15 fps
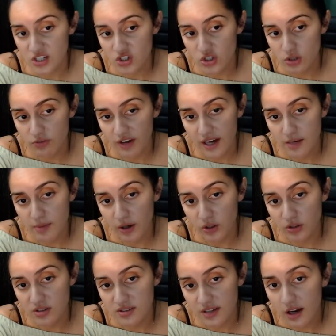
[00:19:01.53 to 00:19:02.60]
that you've had about
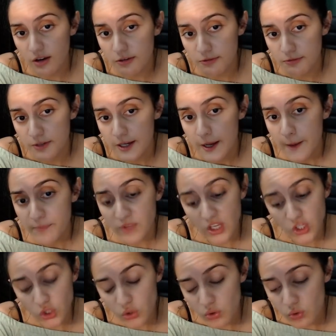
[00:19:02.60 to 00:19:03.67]
yourself, that
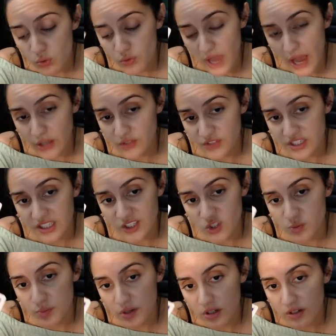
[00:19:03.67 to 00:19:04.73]
you, out of
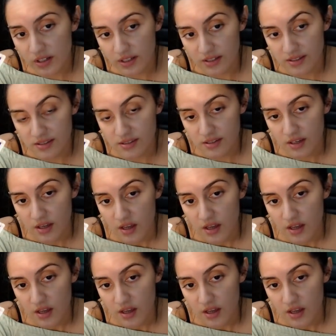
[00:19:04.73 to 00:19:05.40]
inexperience,